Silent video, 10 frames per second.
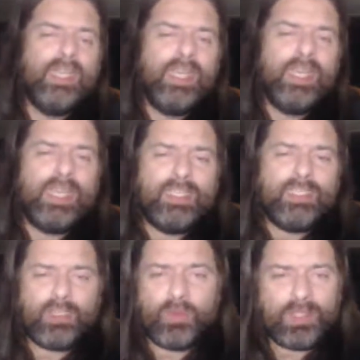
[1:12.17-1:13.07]
It's not
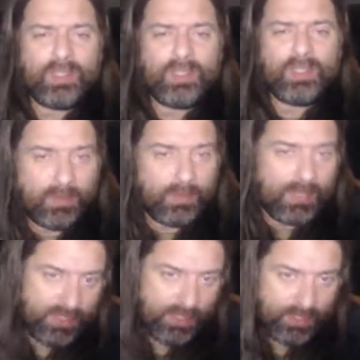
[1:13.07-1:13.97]
always going to be
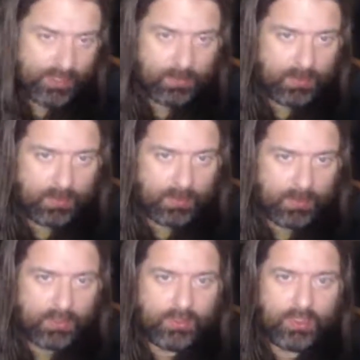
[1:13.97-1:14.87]
wrestling,
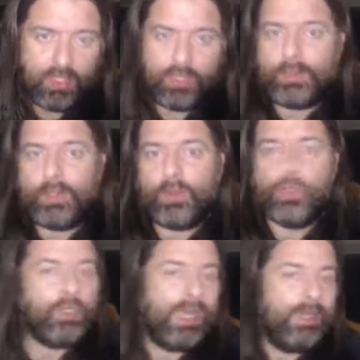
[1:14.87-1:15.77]
people. It's going to be
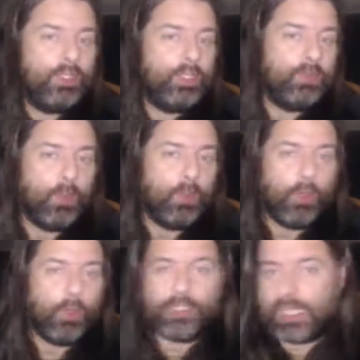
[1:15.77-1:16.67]
all kind of
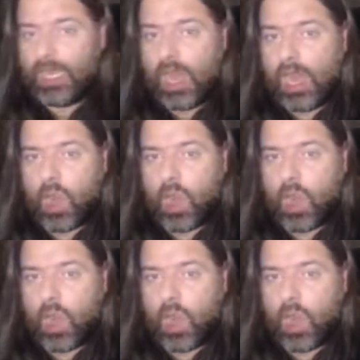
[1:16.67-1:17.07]
sports.